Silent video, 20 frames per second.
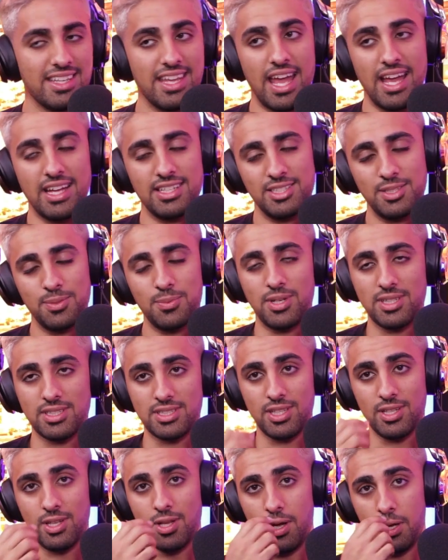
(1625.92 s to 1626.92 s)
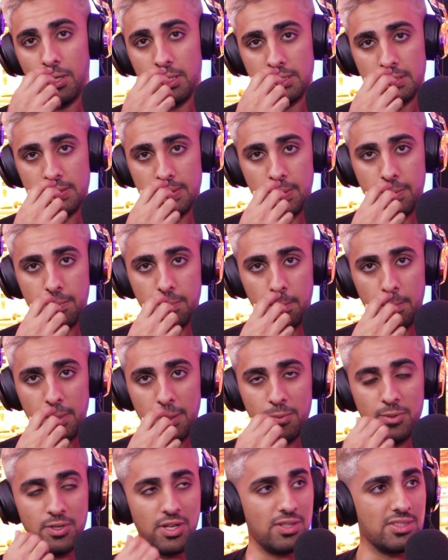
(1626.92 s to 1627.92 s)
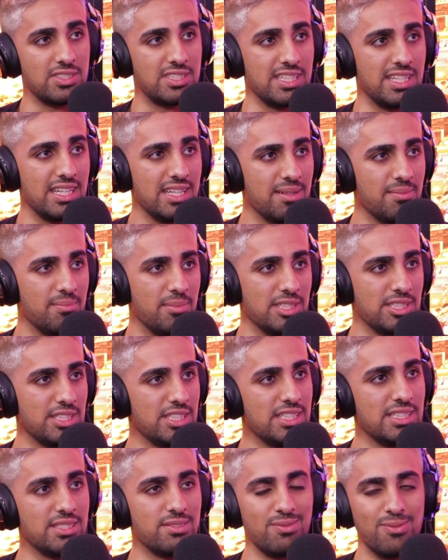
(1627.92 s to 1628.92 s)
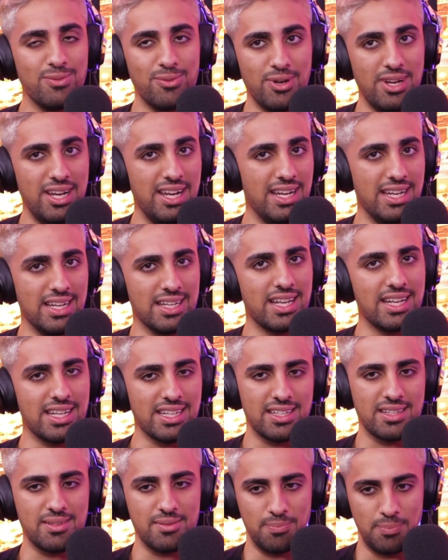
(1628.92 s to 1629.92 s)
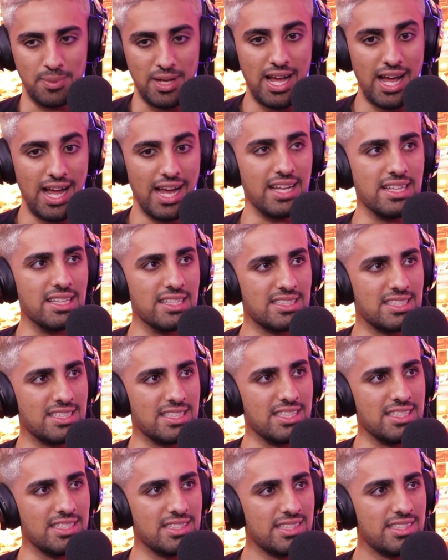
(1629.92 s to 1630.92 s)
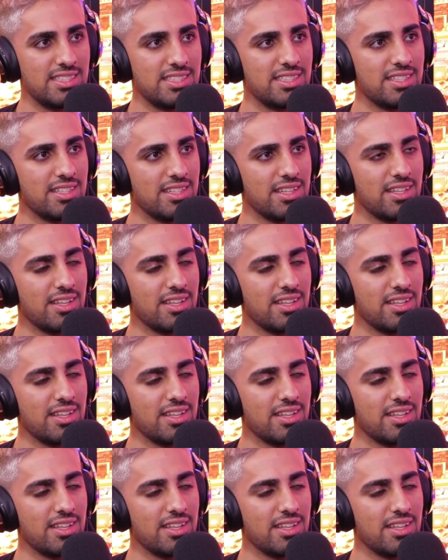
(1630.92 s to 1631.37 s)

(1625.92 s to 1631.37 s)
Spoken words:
Yeah, she works a lot, honestly. People don't see it, but she is really like behind the scenes.